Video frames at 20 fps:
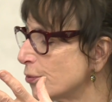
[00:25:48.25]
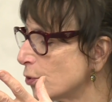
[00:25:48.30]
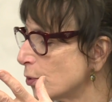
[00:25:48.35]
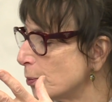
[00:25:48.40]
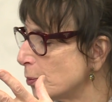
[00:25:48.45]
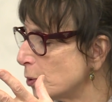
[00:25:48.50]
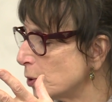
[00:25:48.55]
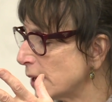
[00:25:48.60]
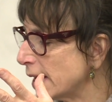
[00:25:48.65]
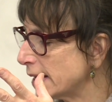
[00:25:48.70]
for
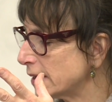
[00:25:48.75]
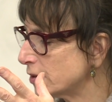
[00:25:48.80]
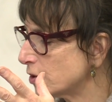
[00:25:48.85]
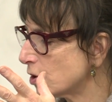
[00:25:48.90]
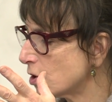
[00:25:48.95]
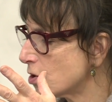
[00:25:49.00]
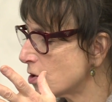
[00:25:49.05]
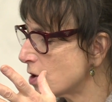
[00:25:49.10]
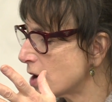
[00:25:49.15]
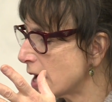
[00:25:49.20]

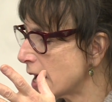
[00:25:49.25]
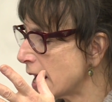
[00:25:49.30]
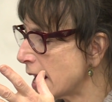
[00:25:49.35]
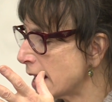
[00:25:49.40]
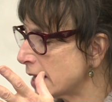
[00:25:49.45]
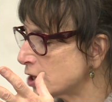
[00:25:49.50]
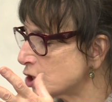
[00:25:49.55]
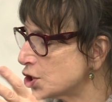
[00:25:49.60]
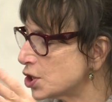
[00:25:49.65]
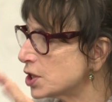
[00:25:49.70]
Poledro,
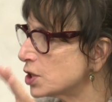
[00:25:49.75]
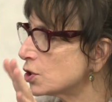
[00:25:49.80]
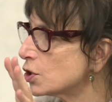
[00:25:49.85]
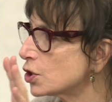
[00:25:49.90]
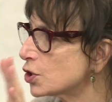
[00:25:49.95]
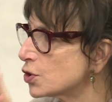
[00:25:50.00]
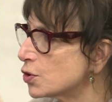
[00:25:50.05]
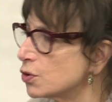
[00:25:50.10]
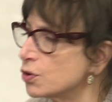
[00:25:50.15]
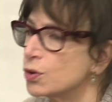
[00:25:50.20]
and she
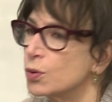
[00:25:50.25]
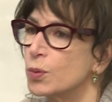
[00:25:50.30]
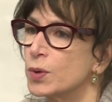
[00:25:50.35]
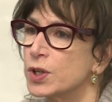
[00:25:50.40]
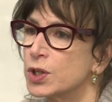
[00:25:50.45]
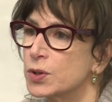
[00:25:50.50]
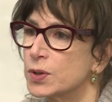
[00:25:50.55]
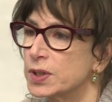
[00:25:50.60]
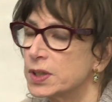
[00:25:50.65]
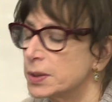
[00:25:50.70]
looks through the
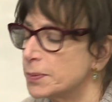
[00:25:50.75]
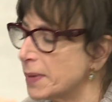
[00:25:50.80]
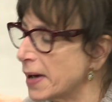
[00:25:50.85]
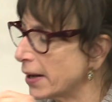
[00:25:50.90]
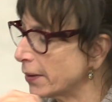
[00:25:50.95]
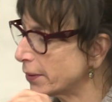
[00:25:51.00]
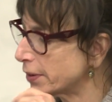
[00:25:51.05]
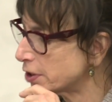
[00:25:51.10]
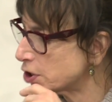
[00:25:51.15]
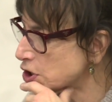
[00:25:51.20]
window at the
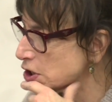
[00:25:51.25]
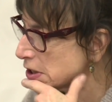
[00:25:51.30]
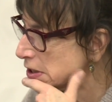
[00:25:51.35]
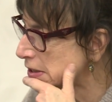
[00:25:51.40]
banquet. She